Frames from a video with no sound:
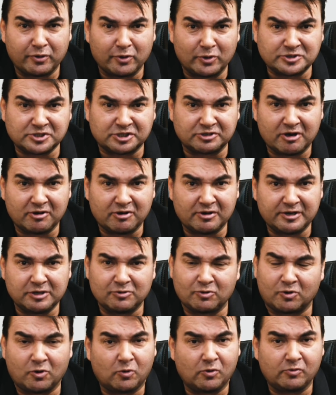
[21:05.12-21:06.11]
personality
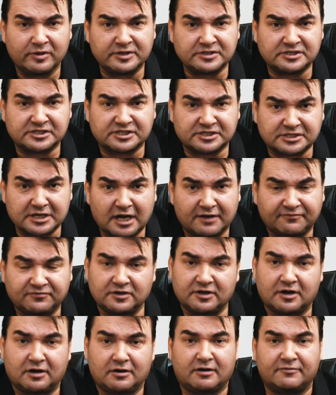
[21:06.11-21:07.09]
or all this stuff,
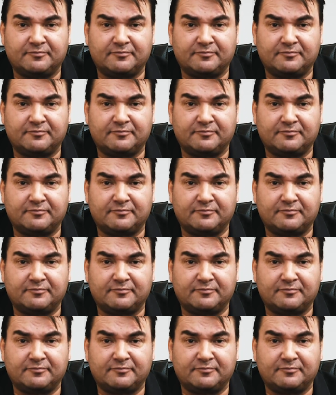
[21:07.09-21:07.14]
you know,